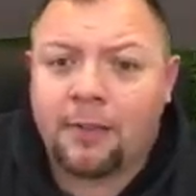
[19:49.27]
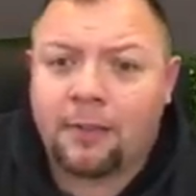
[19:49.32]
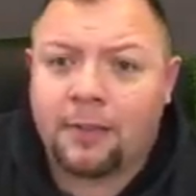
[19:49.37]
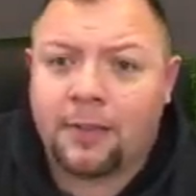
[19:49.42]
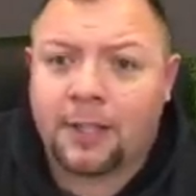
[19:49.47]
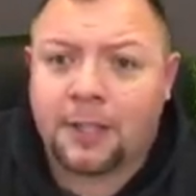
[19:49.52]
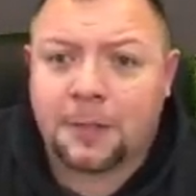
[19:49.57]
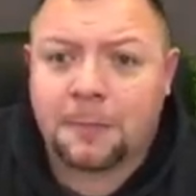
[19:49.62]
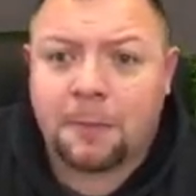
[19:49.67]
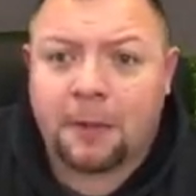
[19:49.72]

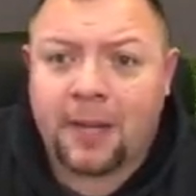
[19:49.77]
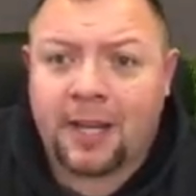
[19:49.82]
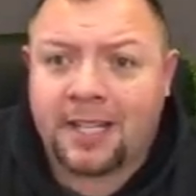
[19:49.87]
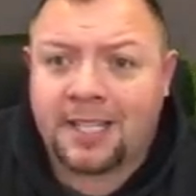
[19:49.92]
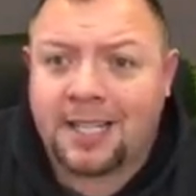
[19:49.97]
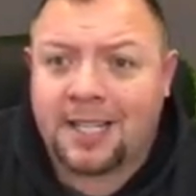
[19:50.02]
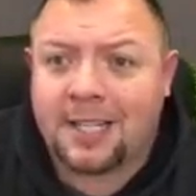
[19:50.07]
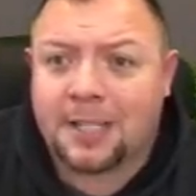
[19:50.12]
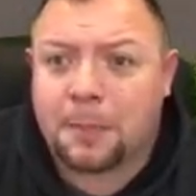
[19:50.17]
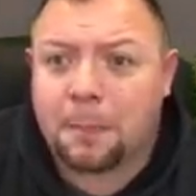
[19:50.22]
this
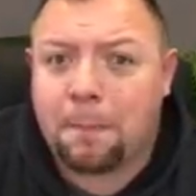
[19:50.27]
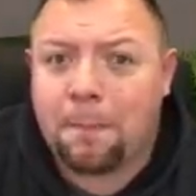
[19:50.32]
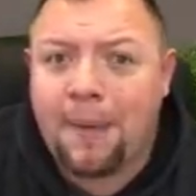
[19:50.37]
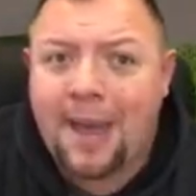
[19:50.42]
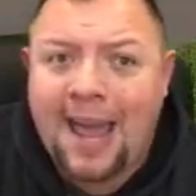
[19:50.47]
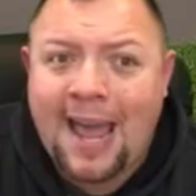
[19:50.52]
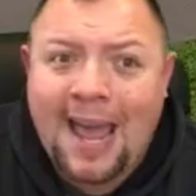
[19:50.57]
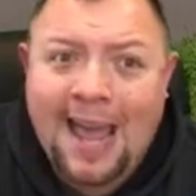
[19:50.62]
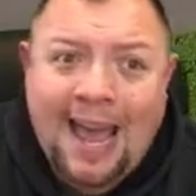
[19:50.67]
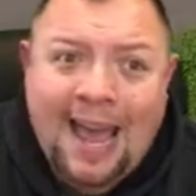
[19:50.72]
place is
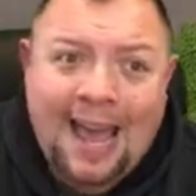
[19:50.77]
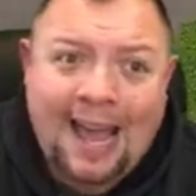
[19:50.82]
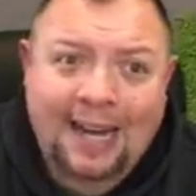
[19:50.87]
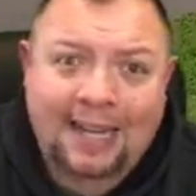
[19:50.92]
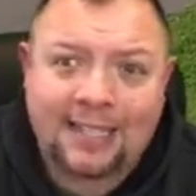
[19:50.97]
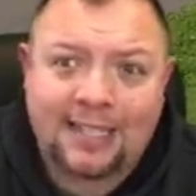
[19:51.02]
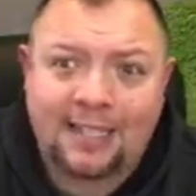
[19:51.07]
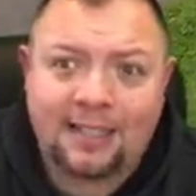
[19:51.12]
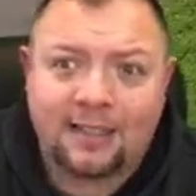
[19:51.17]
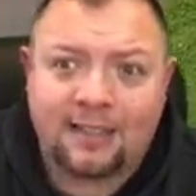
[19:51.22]
packed.